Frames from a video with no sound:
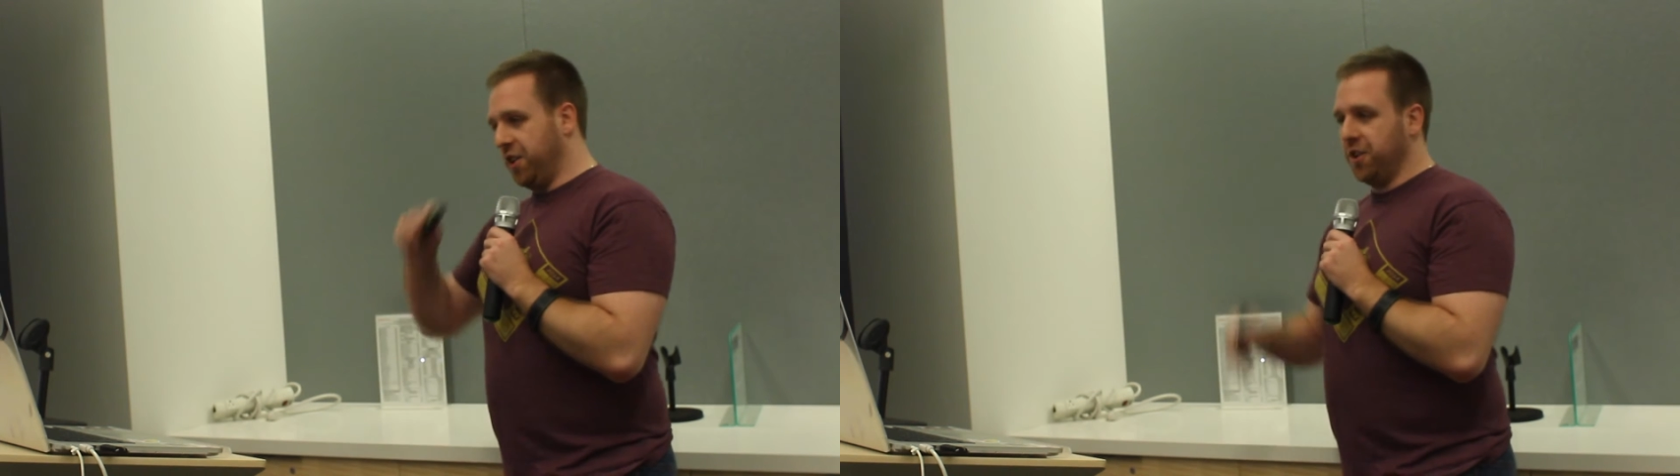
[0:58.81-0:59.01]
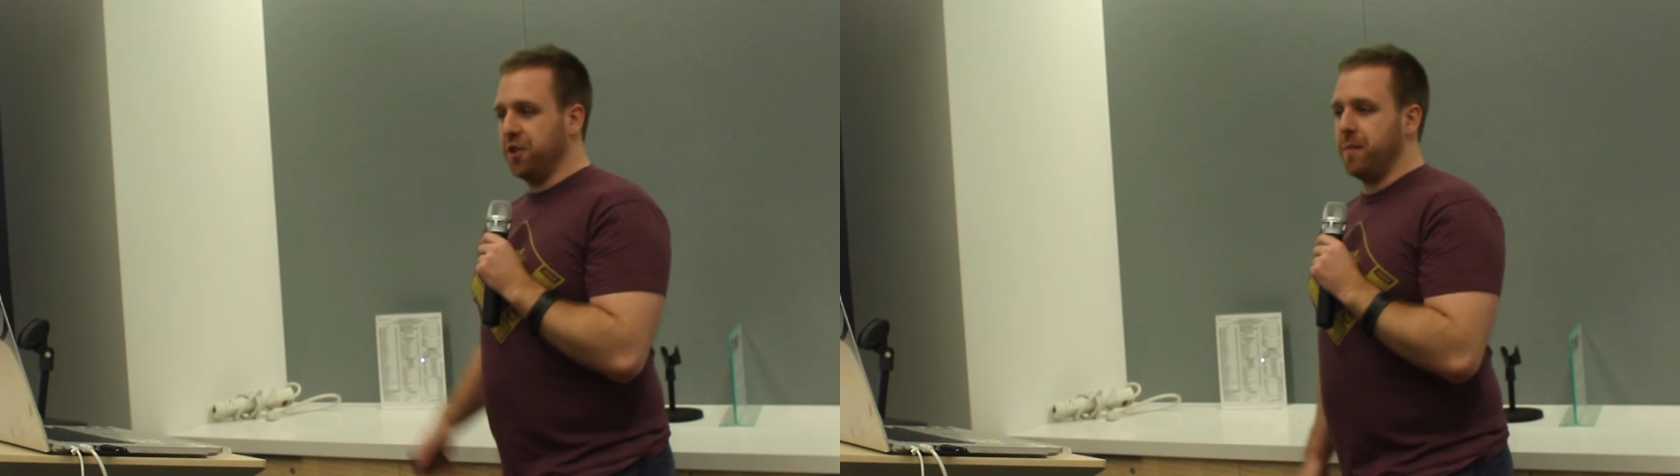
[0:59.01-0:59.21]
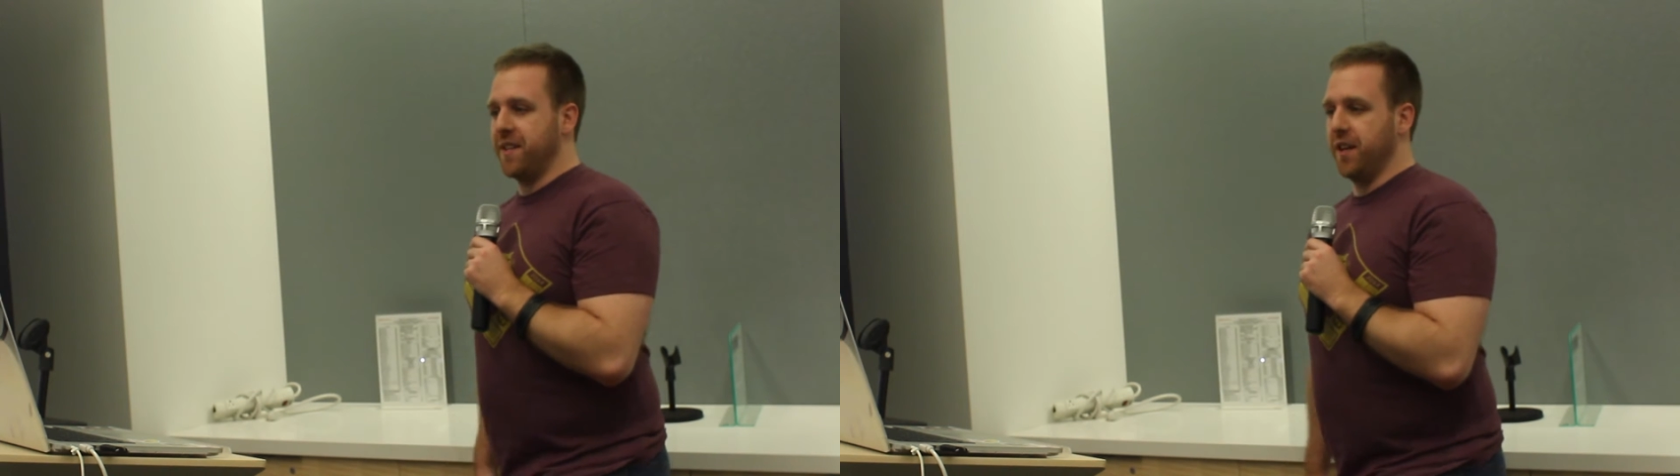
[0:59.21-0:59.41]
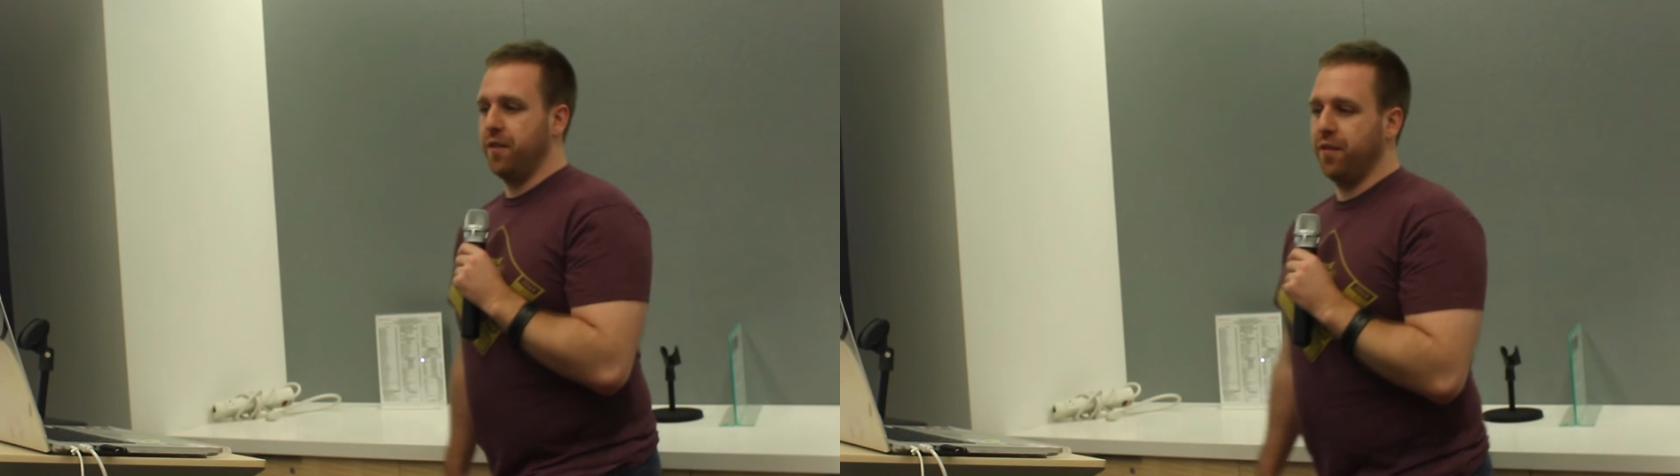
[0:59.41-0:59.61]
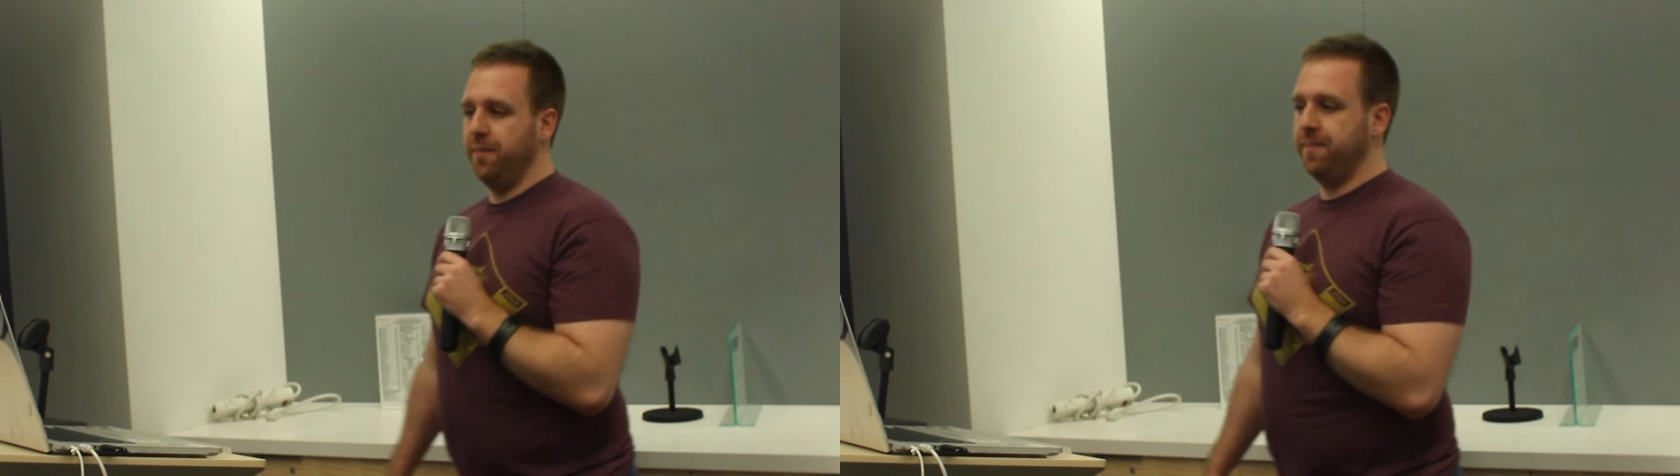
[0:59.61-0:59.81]
me introduce
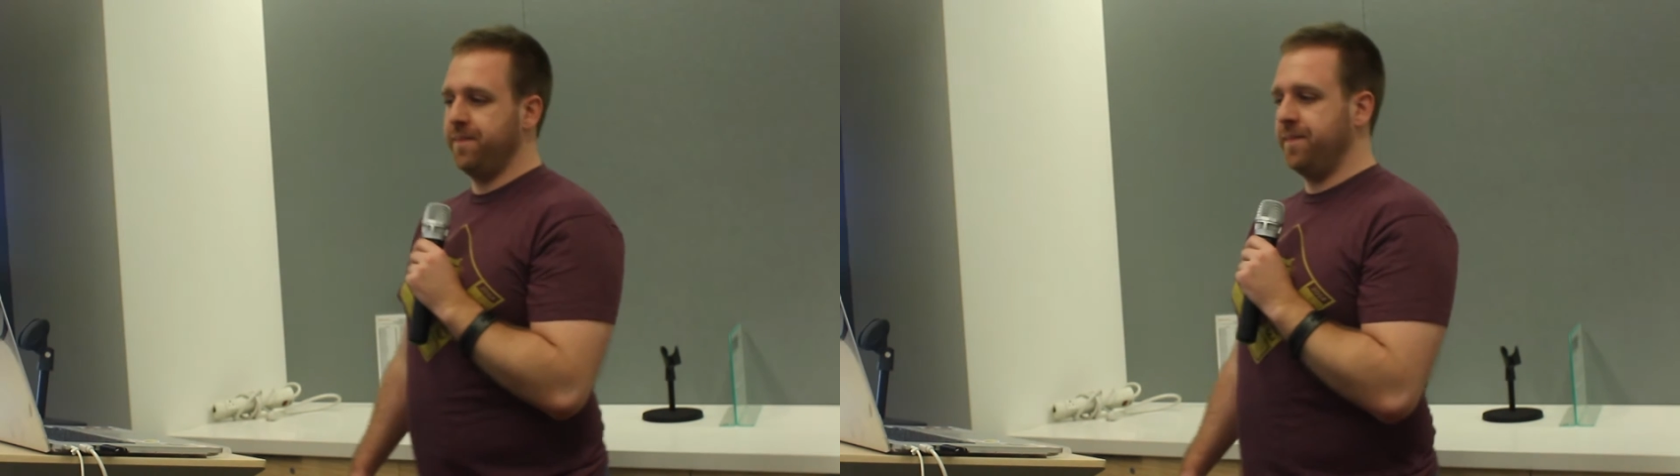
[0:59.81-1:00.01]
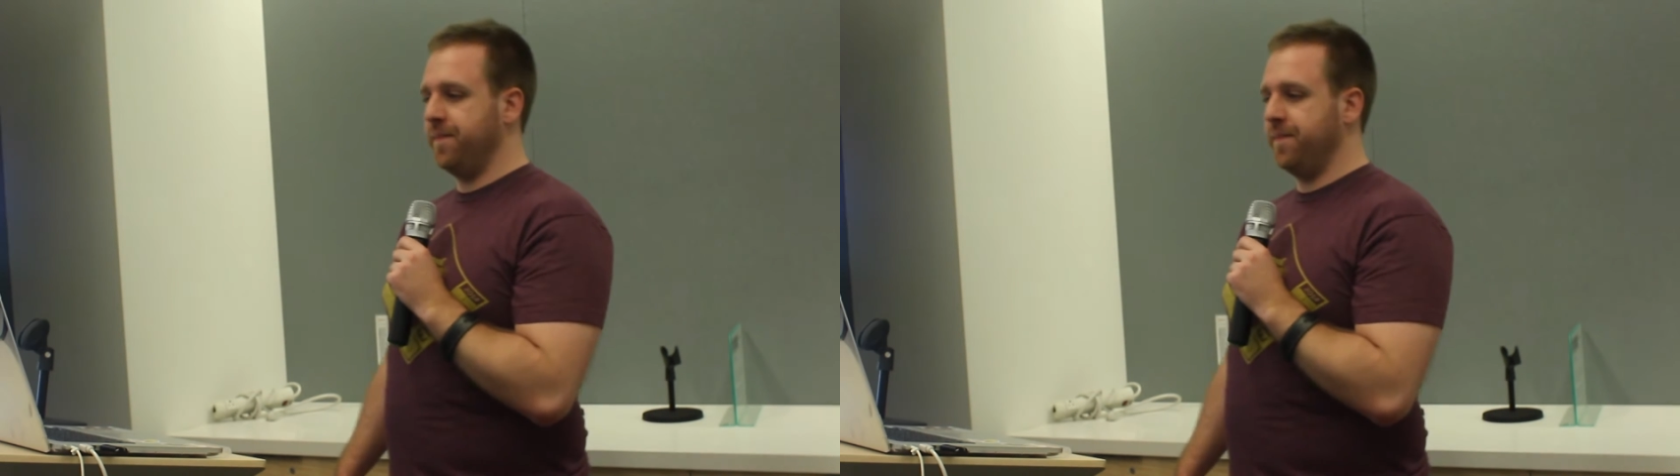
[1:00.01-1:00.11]
myself.